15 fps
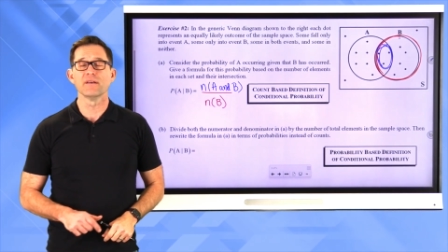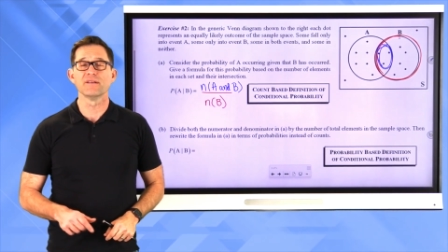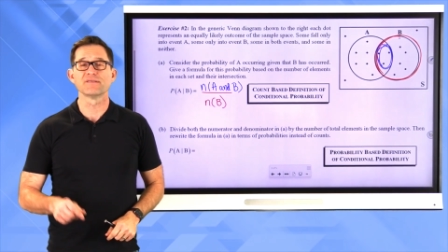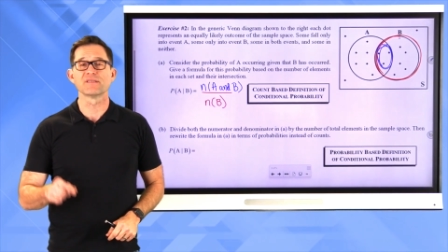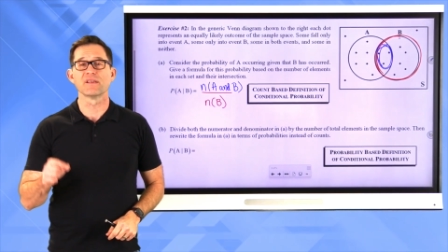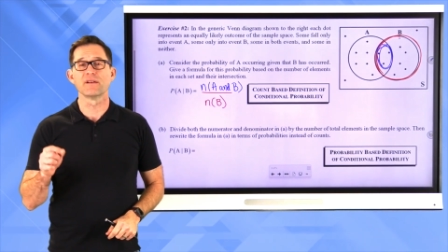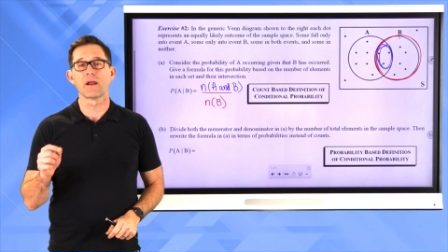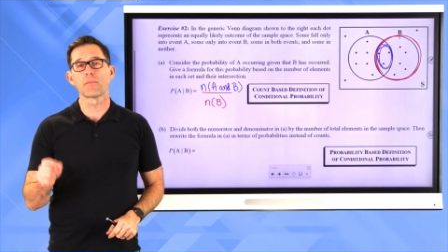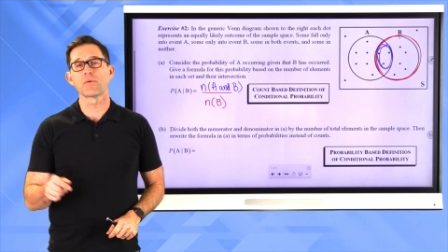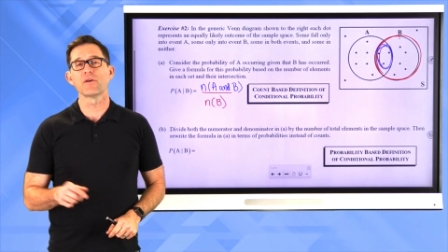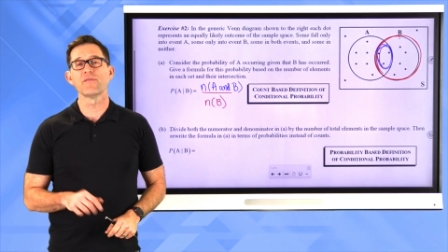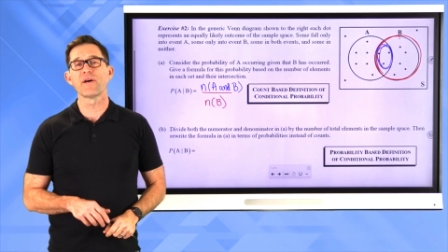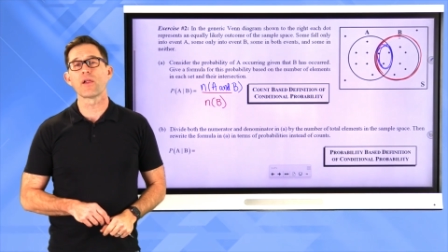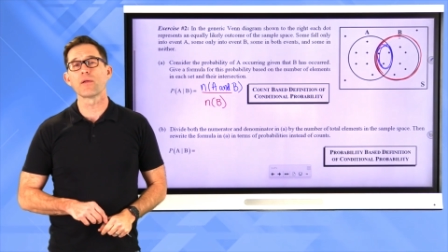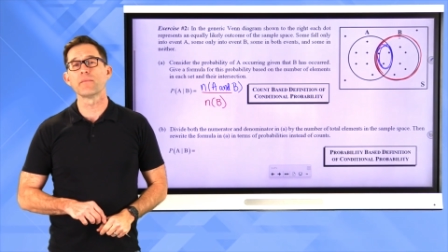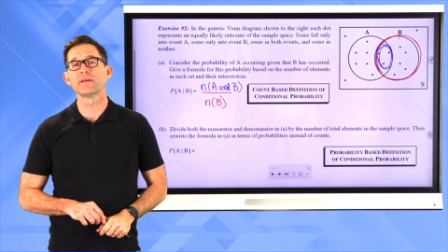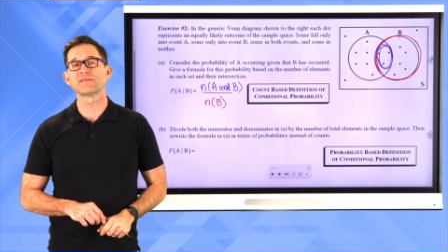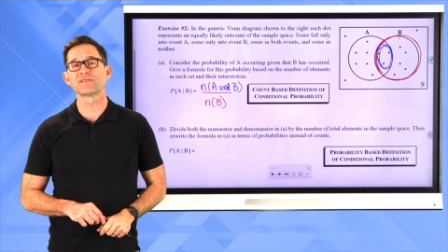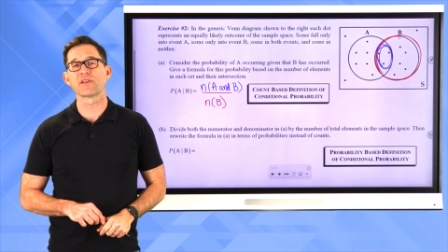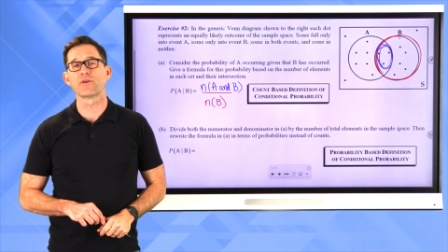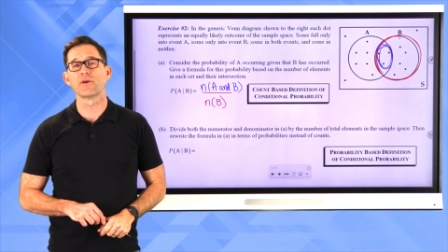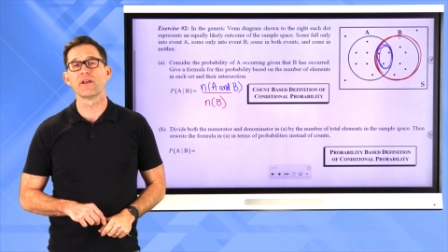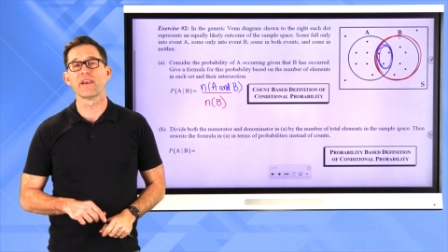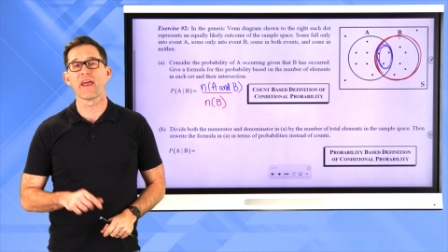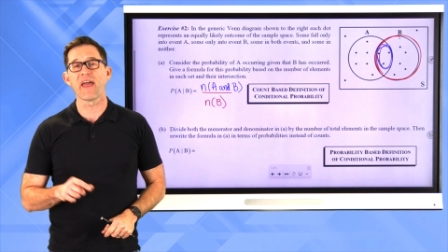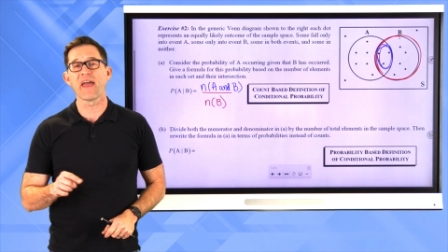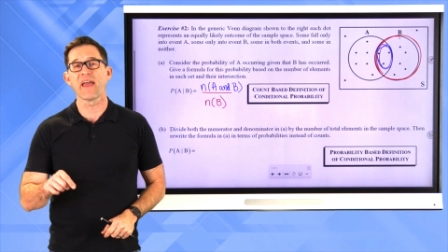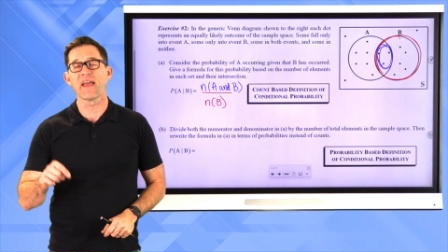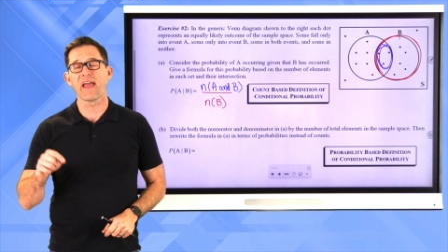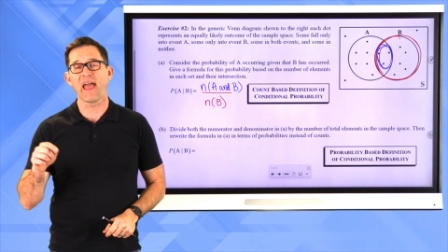is the number of elements that are in
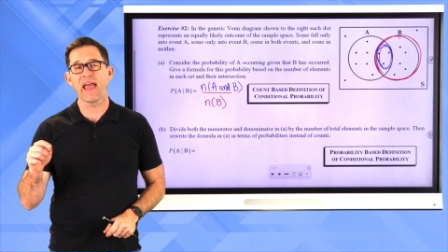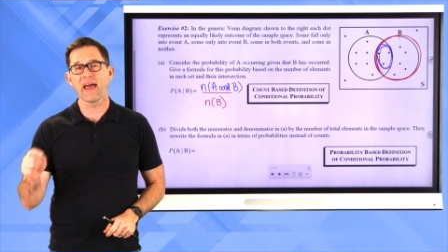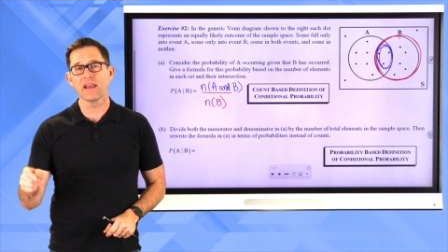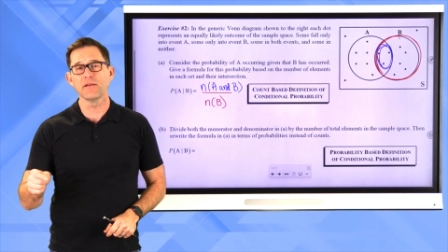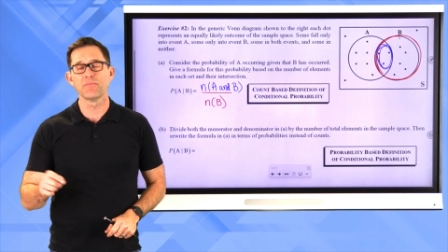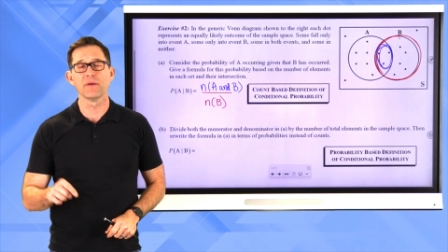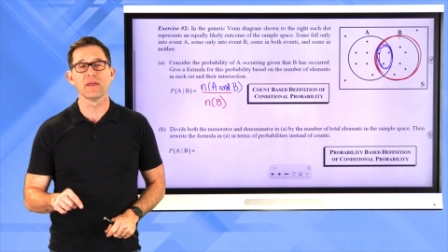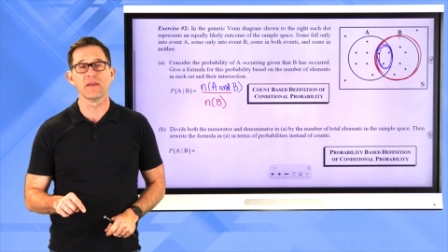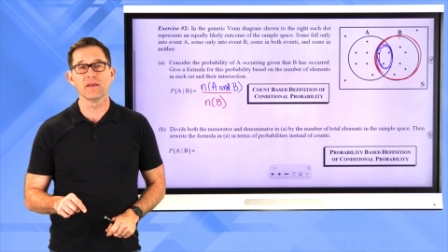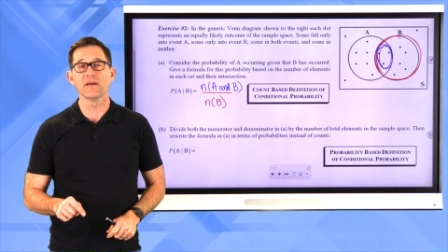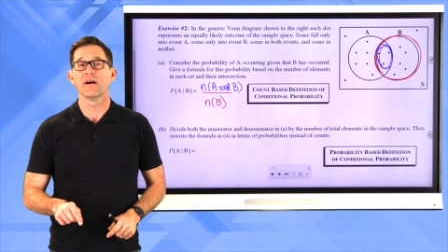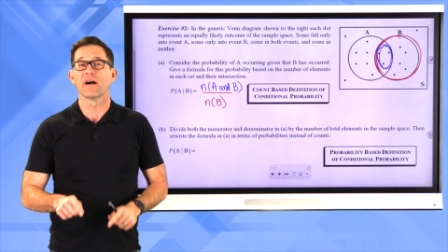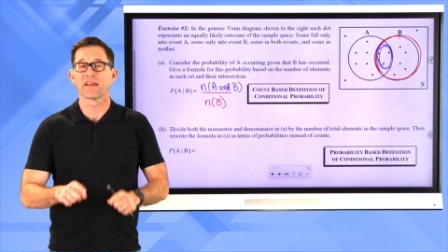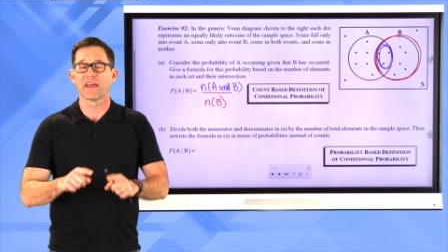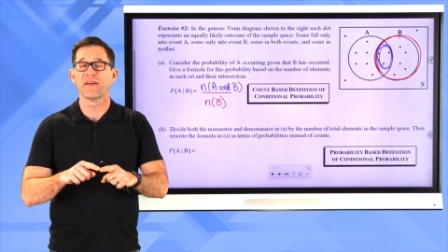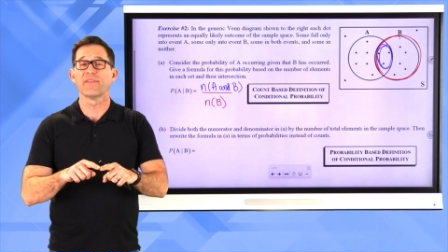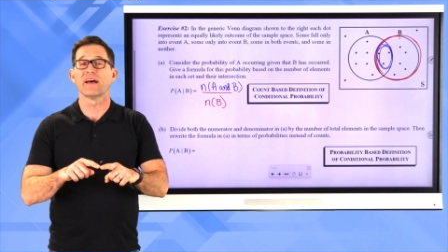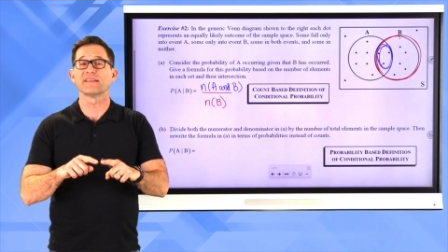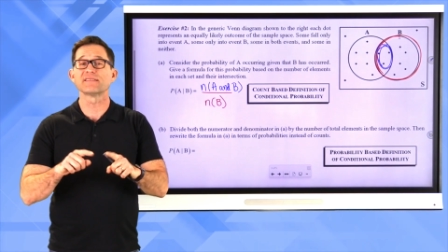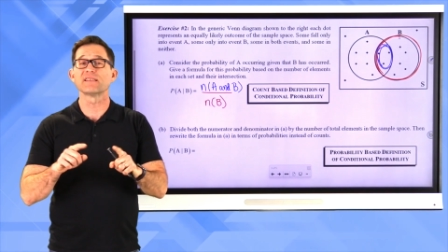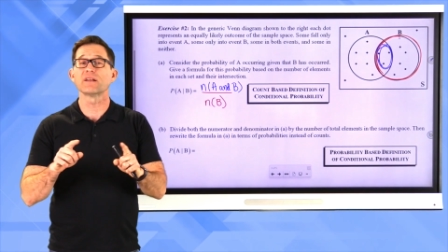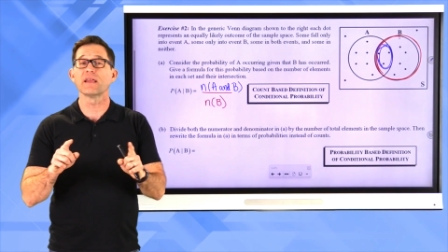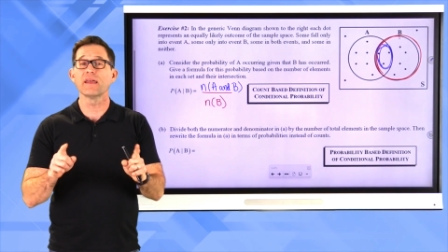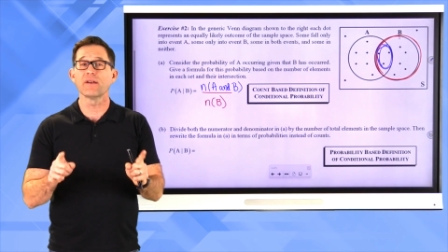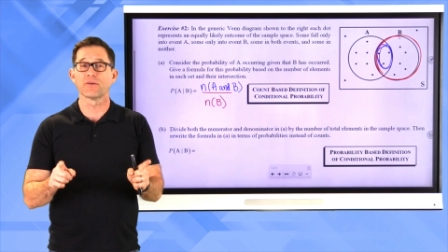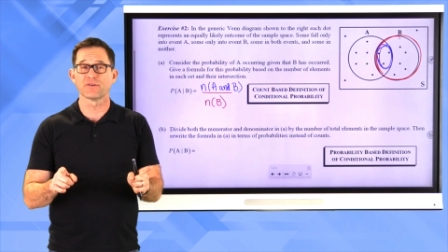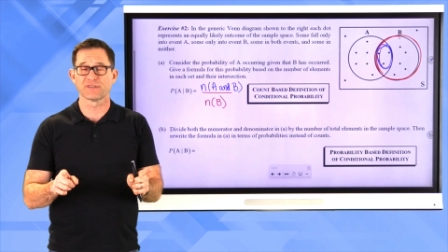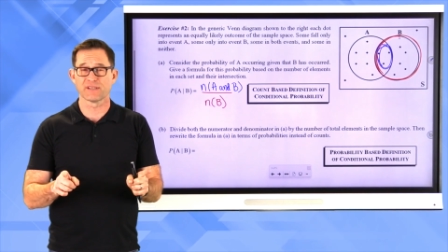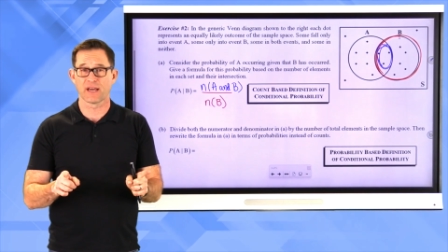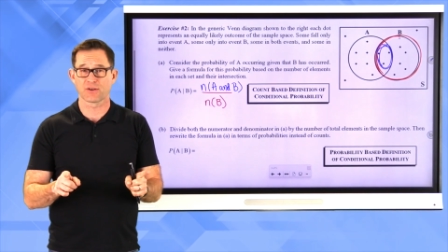A and B. Again, that's the
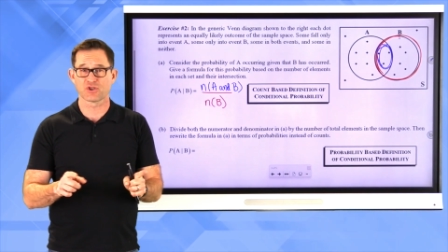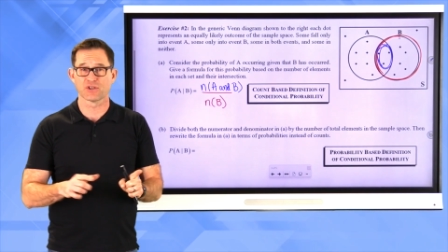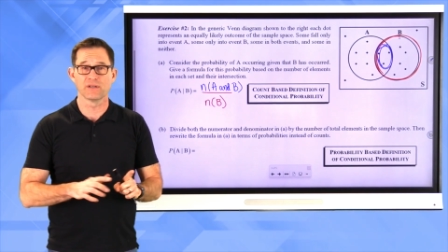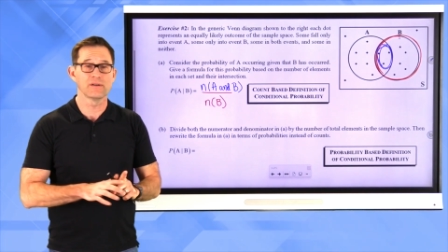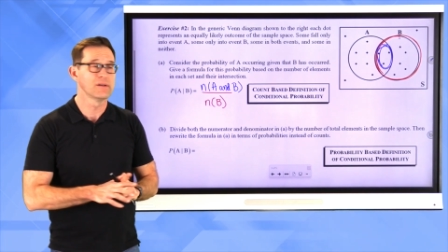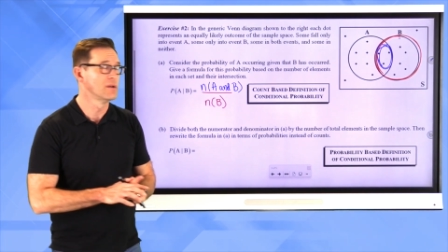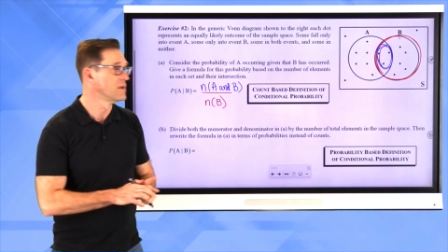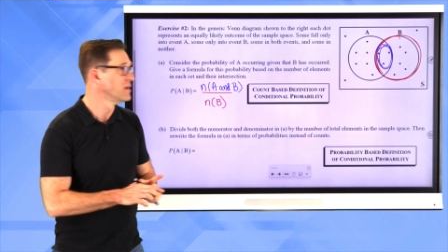intersection.